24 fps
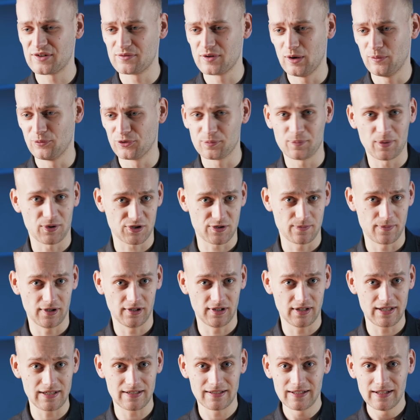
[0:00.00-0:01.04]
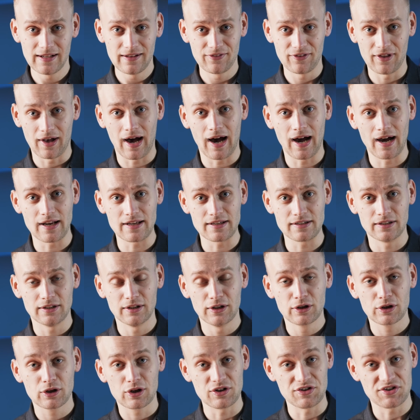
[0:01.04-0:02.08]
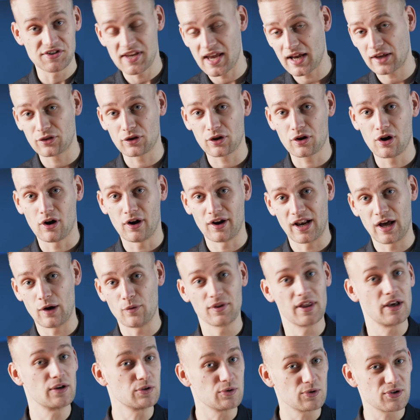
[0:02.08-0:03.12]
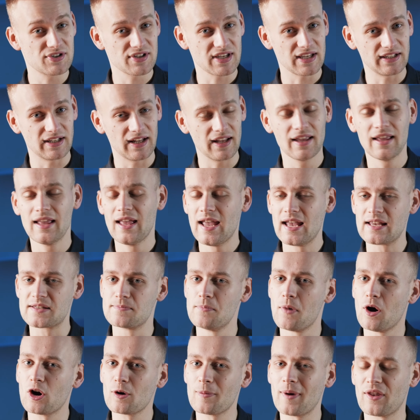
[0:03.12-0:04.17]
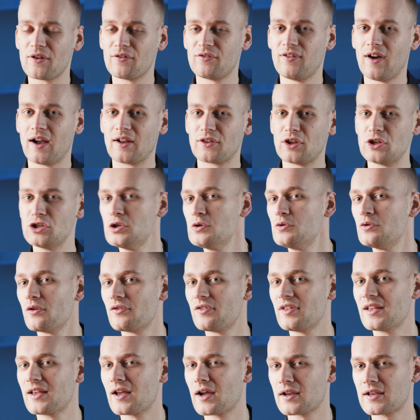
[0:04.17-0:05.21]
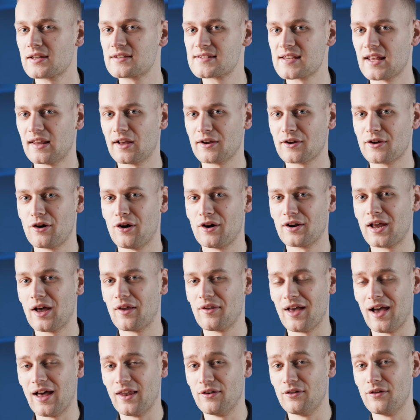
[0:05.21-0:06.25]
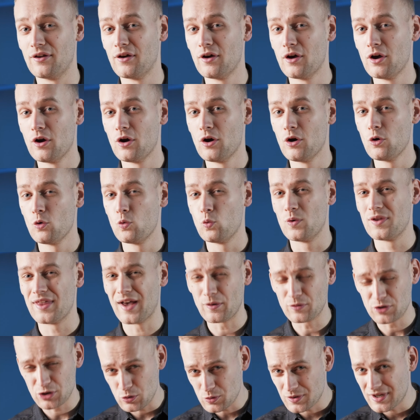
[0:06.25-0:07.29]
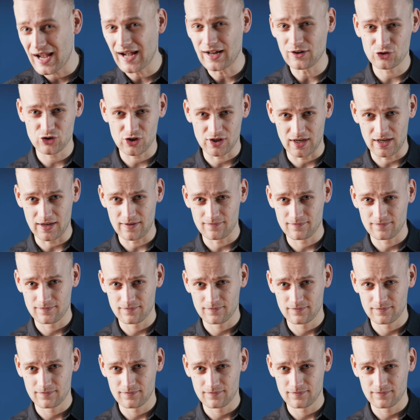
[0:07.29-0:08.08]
the realms of possibility that I can take the coin out without you seeing it. It's more about the fact that you don't think I can take that coin out of the hand without you catching it.